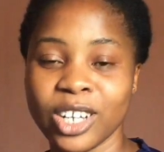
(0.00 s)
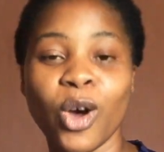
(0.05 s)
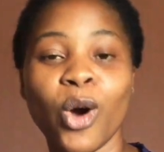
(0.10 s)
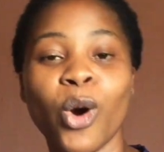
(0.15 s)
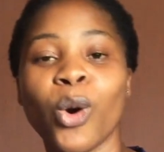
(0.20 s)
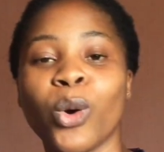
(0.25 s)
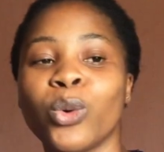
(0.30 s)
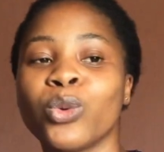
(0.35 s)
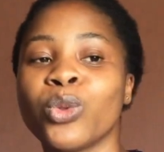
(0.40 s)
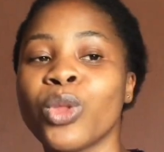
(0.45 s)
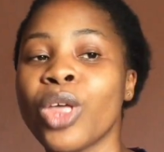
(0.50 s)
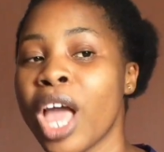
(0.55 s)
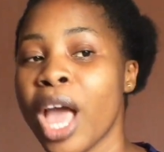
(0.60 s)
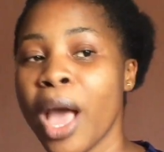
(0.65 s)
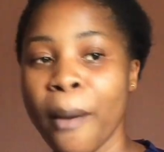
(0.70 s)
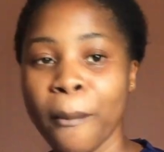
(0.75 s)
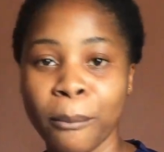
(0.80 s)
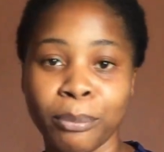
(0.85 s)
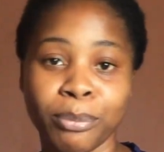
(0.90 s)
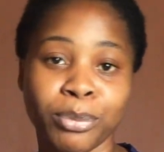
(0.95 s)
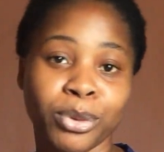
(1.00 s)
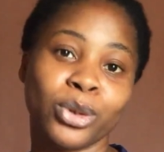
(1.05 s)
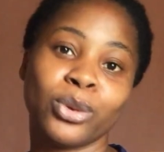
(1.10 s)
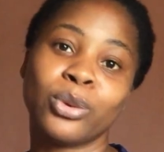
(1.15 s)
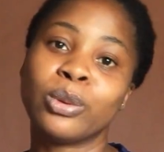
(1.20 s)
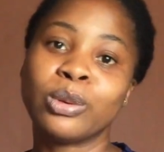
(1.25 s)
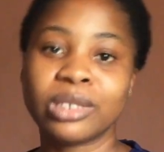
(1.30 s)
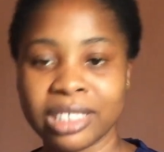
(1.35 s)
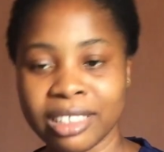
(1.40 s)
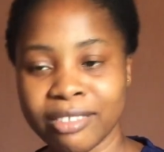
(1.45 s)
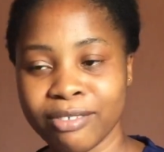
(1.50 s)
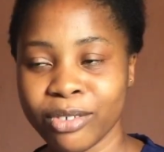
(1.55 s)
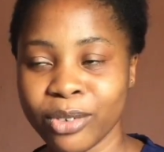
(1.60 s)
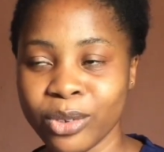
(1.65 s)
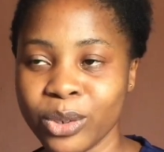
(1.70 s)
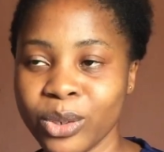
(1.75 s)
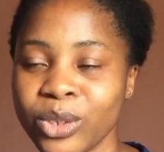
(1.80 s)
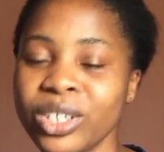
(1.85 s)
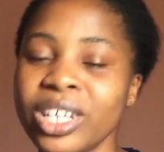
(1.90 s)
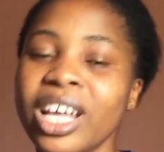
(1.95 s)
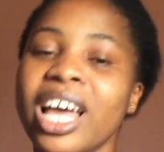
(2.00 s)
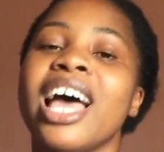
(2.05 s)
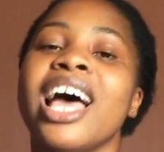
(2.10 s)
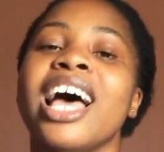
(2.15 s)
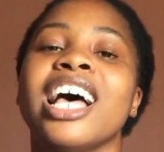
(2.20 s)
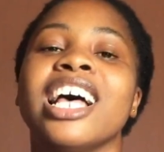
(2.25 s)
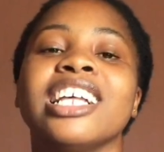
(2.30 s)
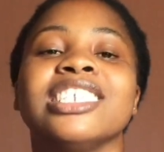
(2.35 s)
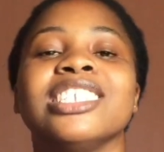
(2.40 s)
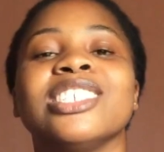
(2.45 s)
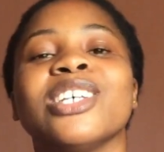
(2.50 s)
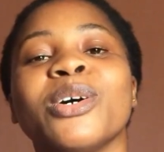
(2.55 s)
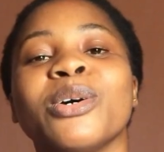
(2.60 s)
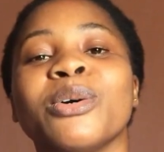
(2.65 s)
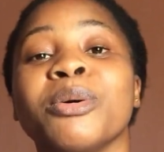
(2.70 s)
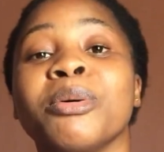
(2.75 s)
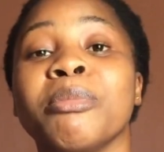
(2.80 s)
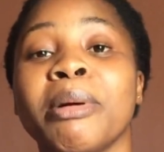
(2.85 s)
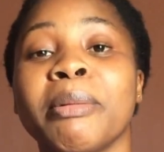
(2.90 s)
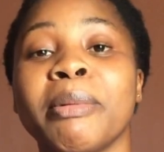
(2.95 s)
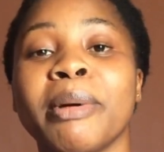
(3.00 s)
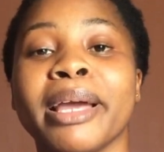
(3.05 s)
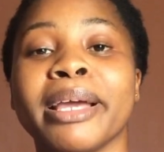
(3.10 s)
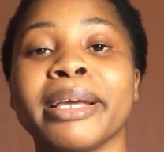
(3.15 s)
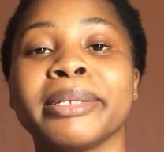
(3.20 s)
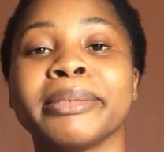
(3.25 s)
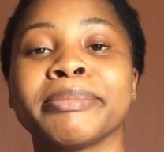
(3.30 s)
all beautiful. So bye bye.